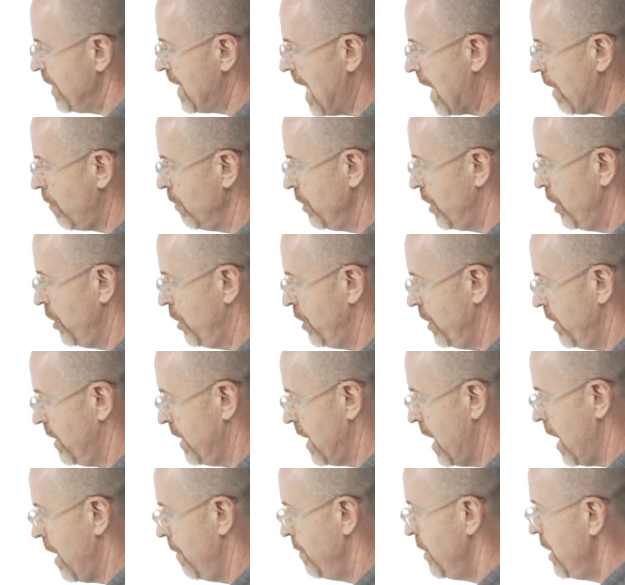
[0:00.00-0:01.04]
acquisition
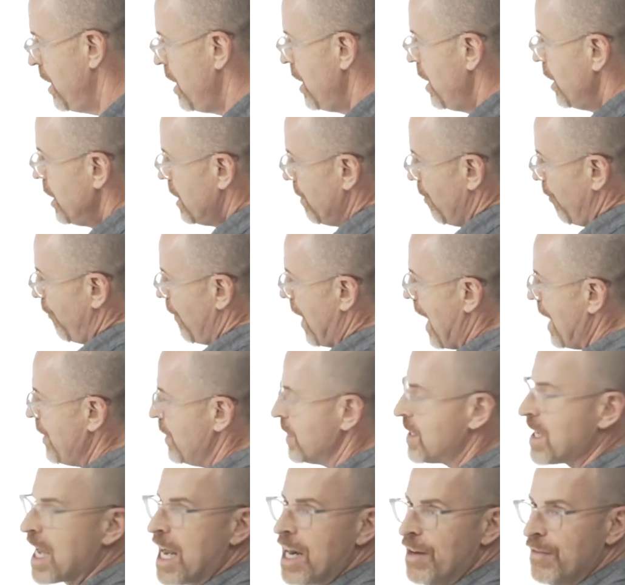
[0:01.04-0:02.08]
subs to provide
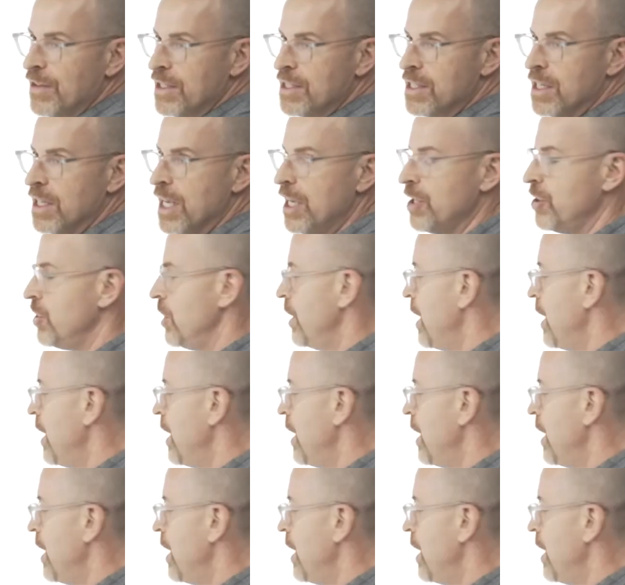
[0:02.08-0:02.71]
this kind of insulation.